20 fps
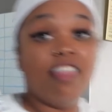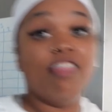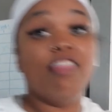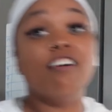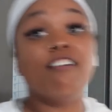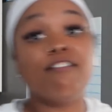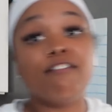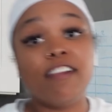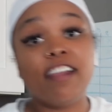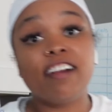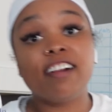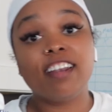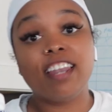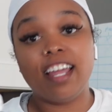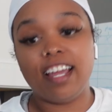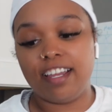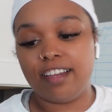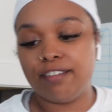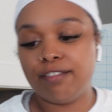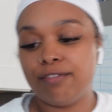the
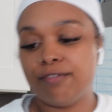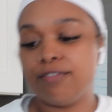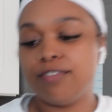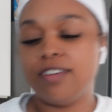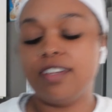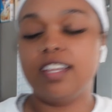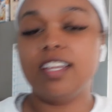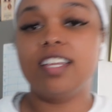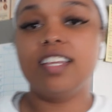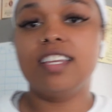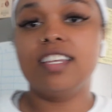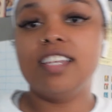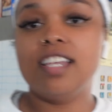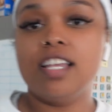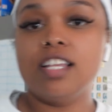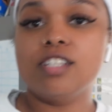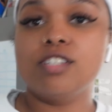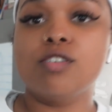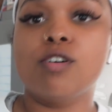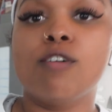Fairlife.
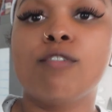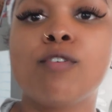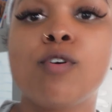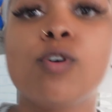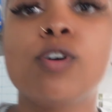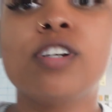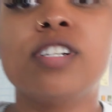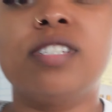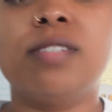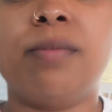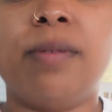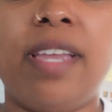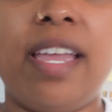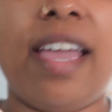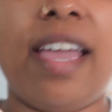So of course we